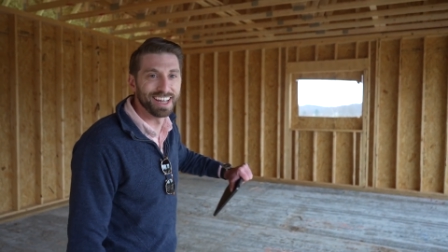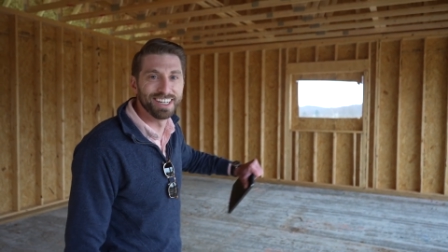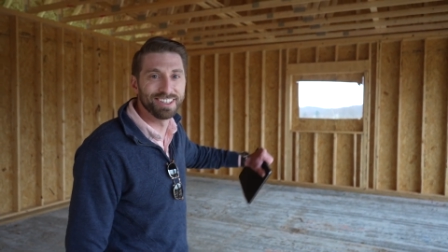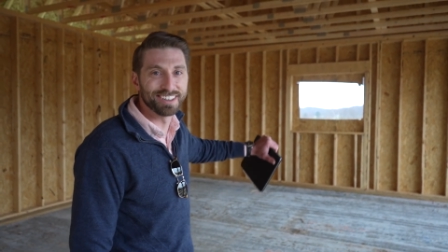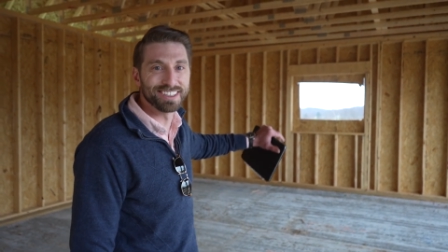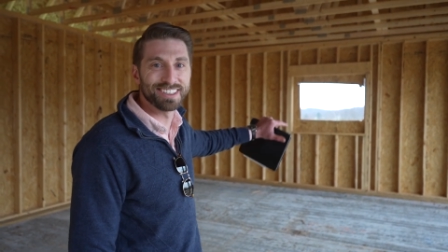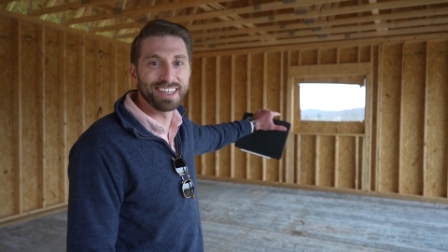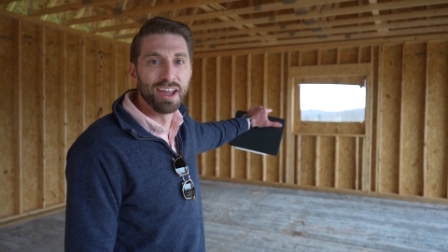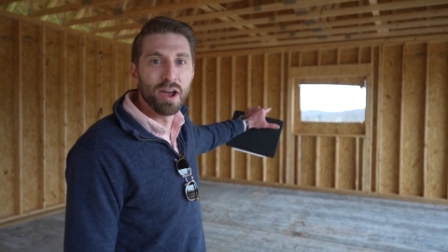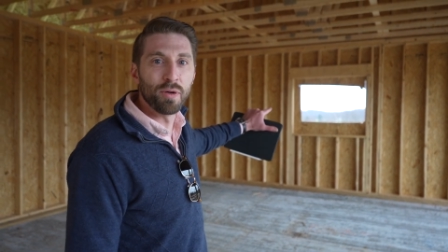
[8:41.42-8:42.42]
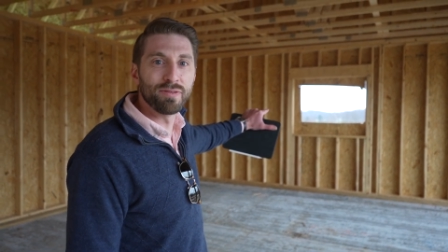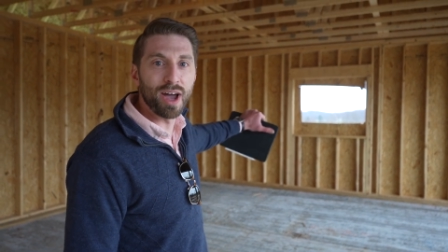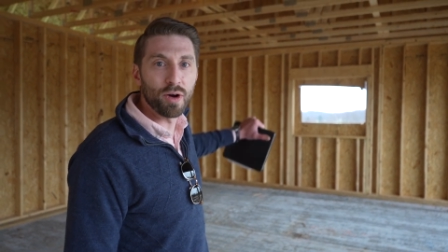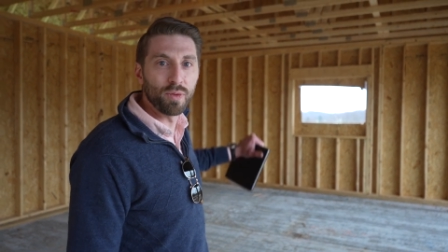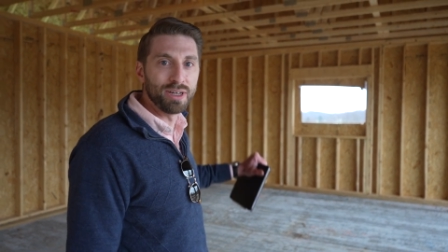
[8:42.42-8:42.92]
As you can see, we've
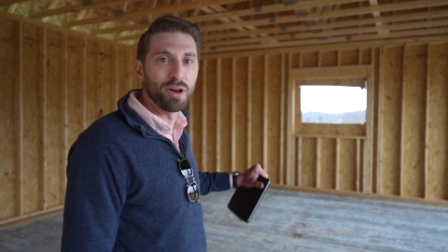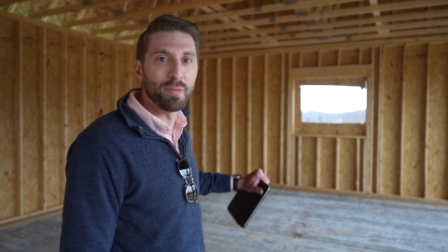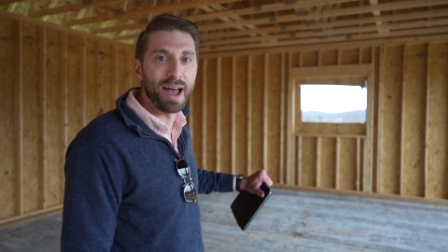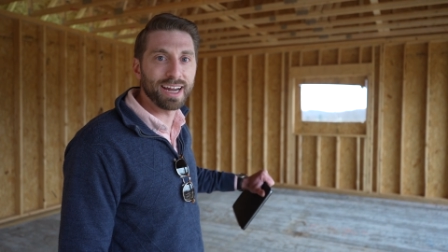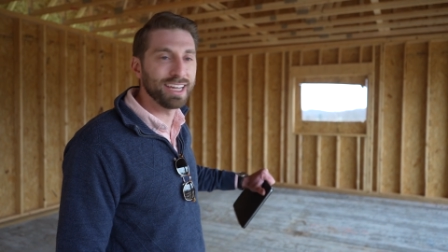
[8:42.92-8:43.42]
got a window back